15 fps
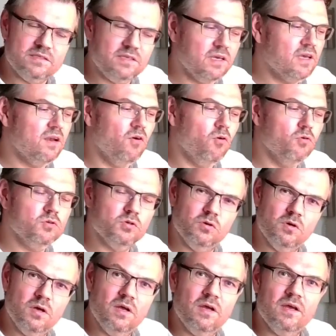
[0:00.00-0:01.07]
They can also
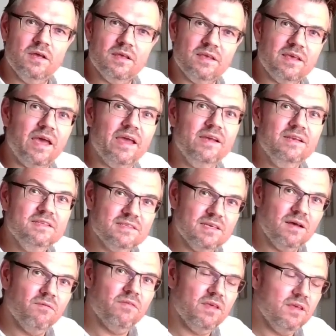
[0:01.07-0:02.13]
gain
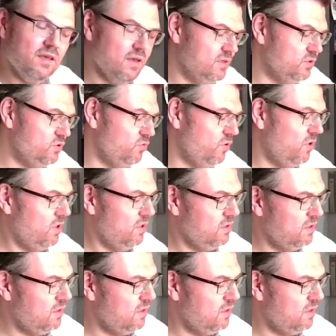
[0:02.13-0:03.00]
something and so on.